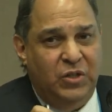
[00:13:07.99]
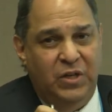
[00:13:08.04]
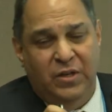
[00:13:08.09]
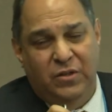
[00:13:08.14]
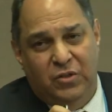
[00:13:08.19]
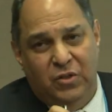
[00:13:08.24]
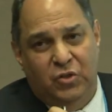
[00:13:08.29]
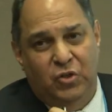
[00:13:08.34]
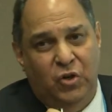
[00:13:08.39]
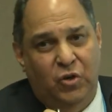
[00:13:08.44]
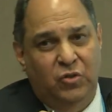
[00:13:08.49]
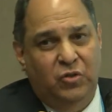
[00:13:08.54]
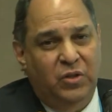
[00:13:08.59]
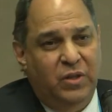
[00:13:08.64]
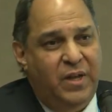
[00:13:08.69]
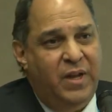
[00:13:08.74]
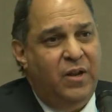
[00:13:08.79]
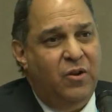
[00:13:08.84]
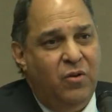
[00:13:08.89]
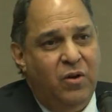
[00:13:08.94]
he's a church
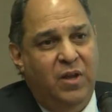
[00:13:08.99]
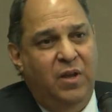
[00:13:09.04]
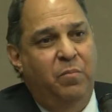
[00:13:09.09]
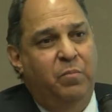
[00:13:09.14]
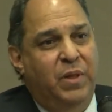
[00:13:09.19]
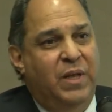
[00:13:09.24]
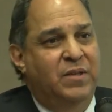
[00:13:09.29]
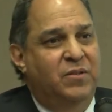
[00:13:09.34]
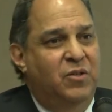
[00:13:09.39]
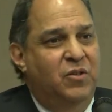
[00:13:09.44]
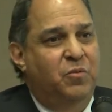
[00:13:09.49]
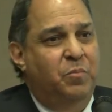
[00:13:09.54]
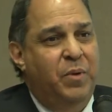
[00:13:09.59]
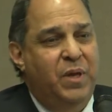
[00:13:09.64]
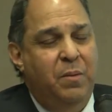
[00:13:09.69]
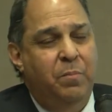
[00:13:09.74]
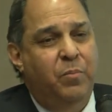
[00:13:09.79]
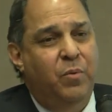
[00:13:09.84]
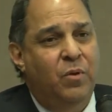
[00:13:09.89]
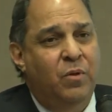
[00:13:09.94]
leader, he blesses
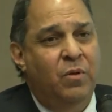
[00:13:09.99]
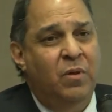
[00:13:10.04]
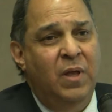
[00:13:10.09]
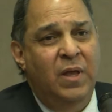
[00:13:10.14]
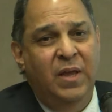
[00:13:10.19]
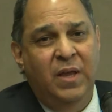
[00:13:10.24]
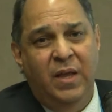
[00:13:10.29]
people,